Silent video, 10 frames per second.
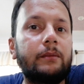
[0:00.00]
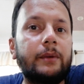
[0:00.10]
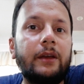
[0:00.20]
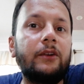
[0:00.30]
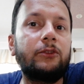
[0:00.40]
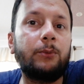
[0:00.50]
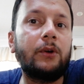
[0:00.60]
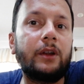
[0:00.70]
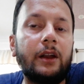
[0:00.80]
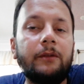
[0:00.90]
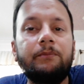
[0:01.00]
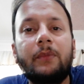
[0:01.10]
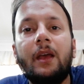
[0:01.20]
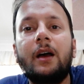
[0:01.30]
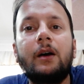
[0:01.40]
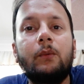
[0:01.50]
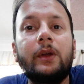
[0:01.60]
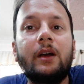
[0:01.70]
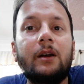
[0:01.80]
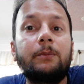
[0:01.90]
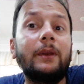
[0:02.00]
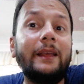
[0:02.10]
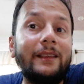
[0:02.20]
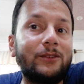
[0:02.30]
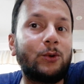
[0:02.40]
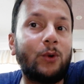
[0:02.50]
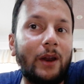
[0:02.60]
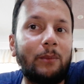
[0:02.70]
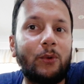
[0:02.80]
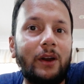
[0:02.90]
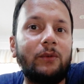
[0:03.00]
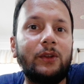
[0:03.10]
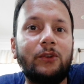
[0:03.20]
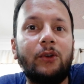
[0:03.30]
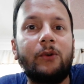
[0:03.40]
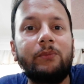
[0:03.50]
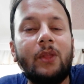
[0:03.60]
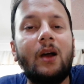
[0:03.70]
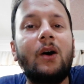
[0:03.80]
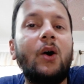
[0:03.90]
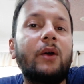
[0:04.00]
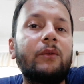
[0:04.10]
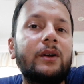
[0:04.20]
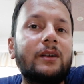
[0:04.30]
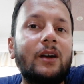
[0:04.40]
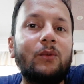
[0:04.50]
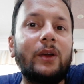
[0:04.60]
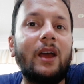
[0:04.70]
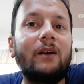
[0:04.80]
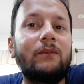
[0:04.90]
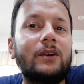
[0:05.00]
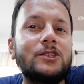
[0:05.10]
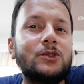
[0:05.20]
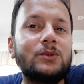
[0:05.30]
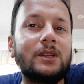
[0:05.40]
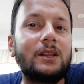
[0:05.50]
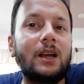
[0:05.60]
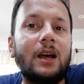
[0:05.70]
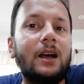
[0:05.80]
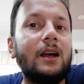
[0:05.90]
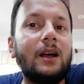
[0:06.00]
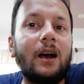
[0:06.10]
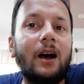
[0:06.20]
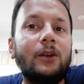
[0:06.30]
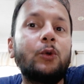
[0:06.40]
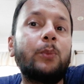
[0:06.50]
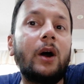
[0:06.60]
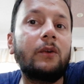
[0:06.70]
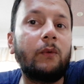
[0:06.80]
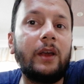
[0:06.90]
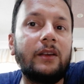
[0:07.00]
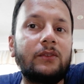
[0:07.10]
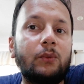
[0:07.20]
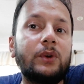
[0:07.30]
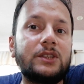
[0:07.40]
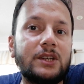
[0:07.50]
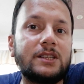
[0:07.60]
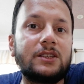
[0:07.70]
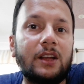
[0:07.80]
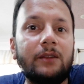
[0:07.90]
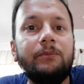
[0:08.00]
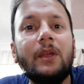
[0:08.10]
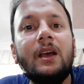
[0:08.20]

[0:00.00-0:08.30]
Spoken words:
he responded, we are pleased to collaborate with you. However, we have chosen to part ways with Justin.